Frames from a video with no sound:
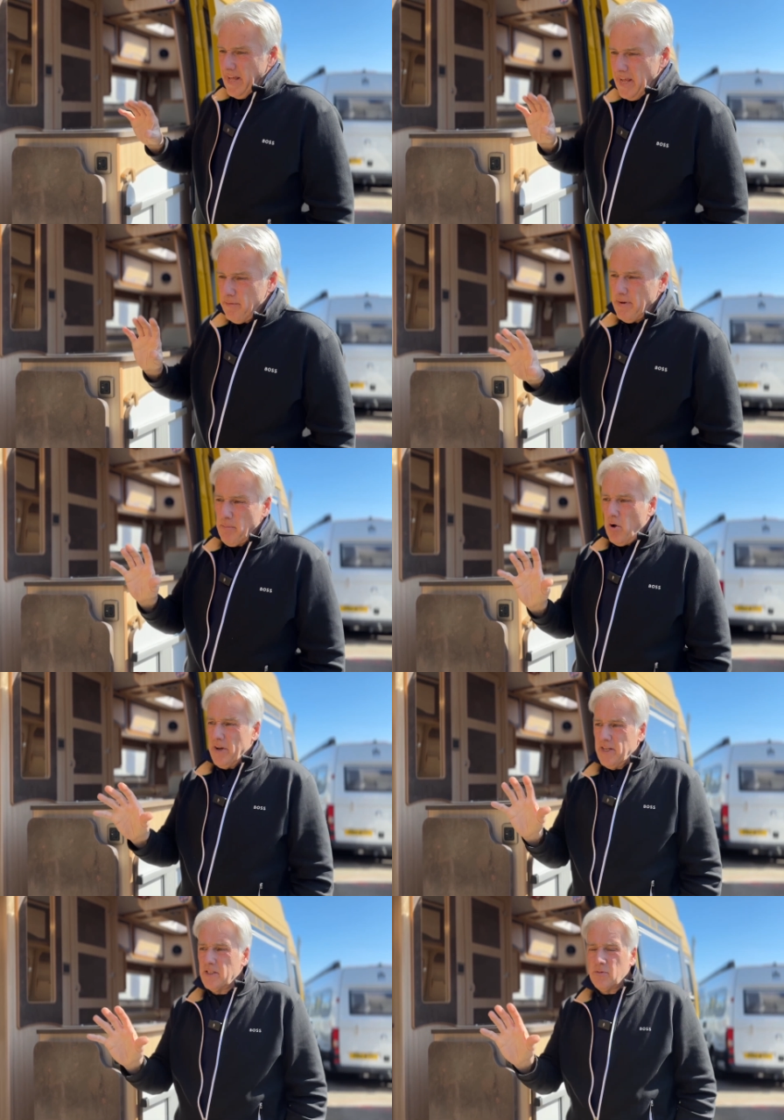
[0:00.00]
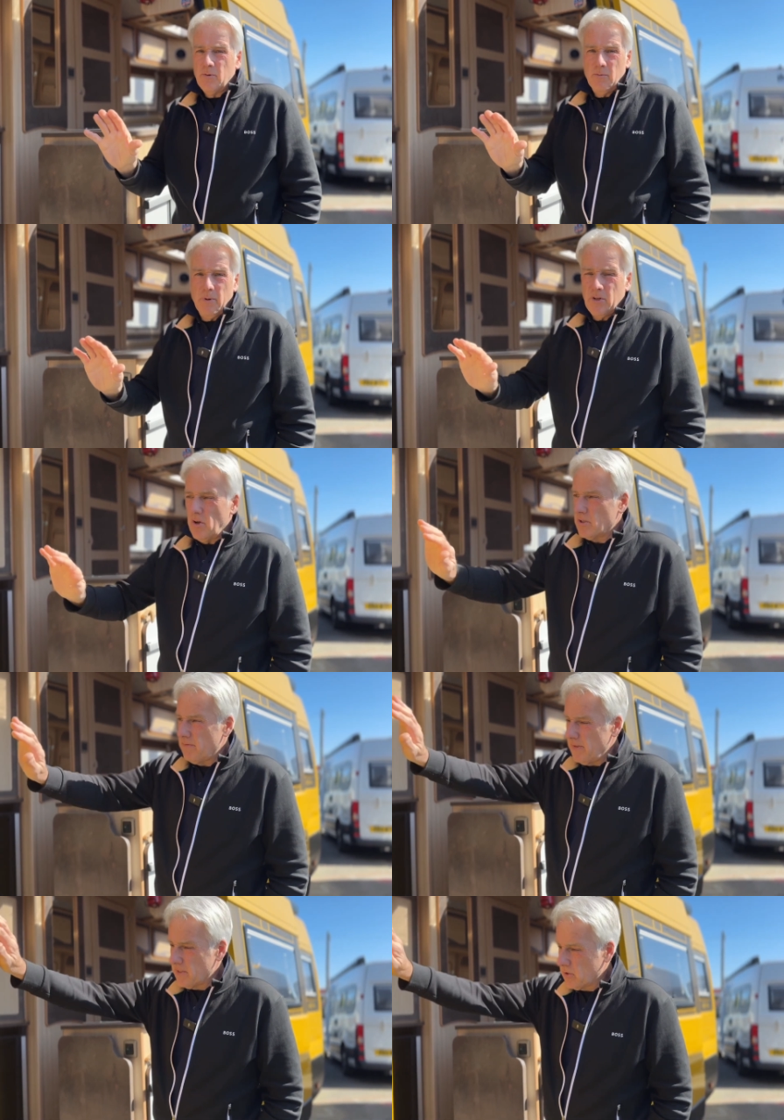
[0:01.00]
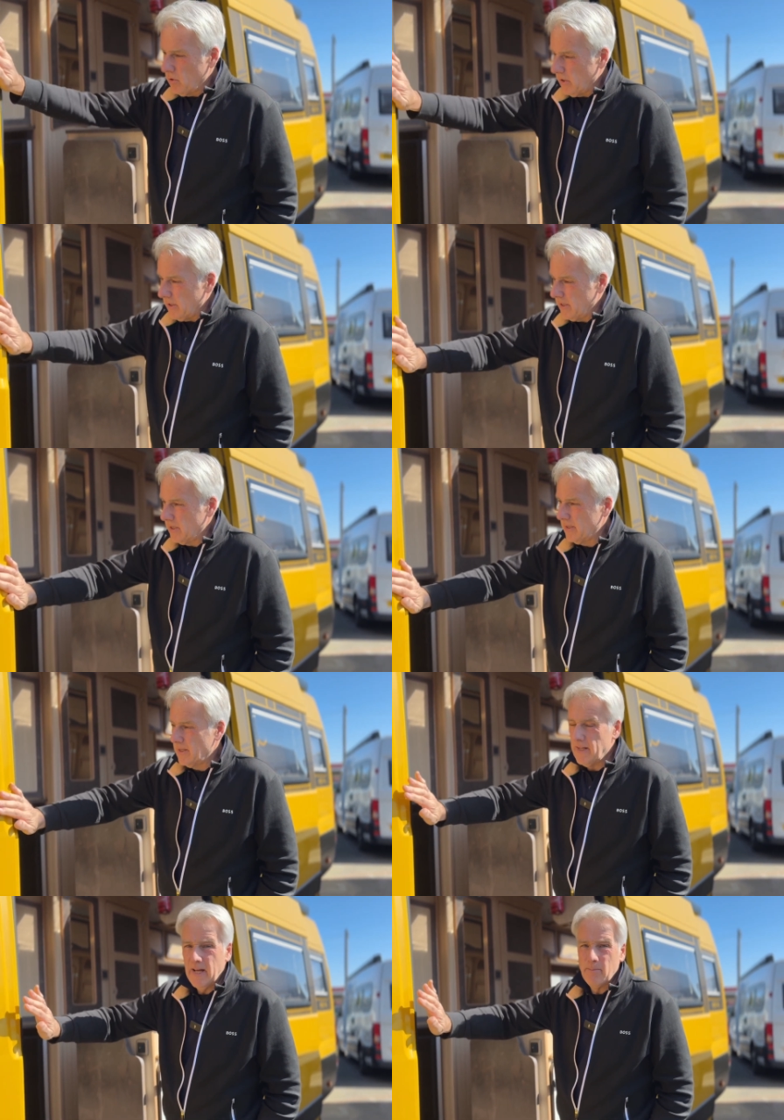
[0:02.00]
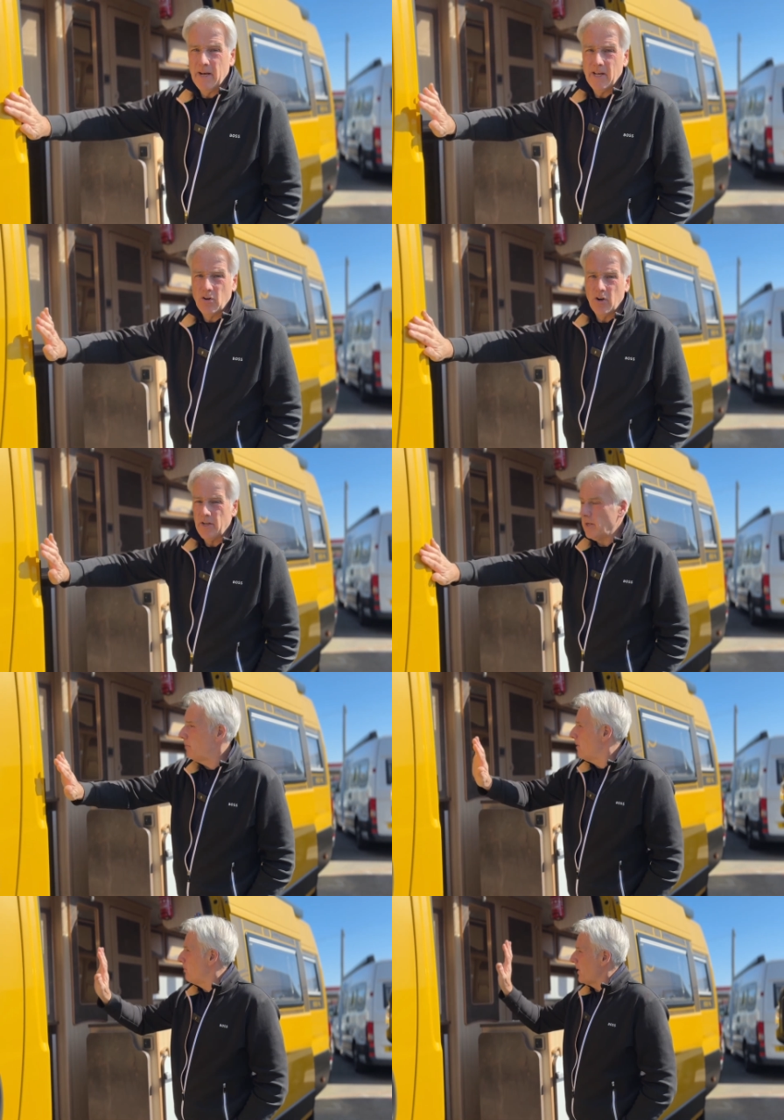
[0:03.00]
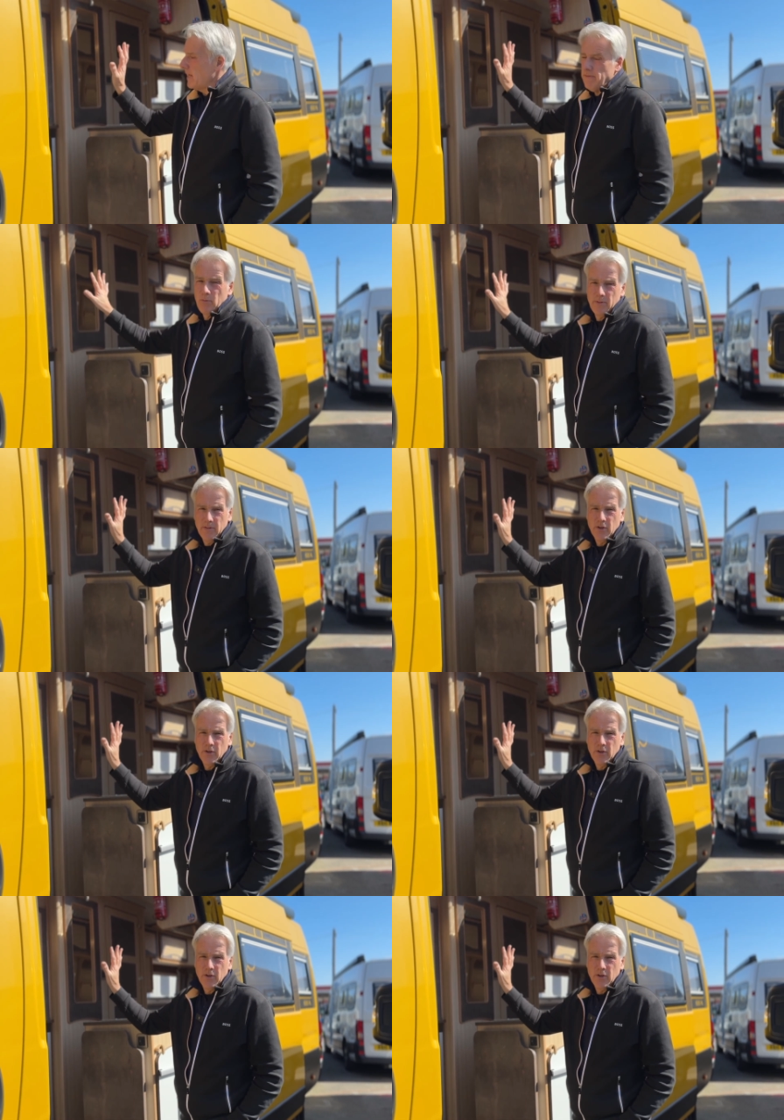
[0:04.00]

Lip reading: If I'm honest, because of this colour, I might have gone a little bit braver with the